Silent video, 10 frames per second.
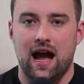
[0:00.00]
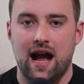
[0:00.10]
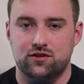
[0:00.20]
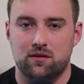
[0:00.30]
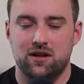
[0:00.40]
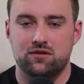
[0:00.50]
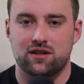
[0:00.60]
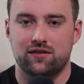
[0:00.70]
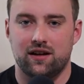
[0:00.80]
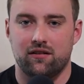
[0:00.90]

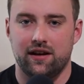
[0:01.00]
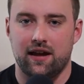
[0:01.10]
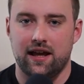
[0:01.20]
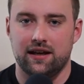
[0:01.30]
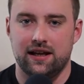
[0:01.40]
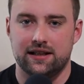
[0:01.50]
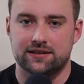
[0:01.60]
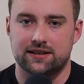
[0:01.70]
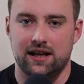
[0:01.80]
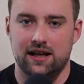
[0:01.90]
Attribution theory then
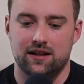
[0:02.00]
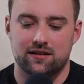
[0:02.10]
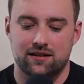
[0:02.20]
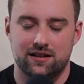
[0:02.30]
is the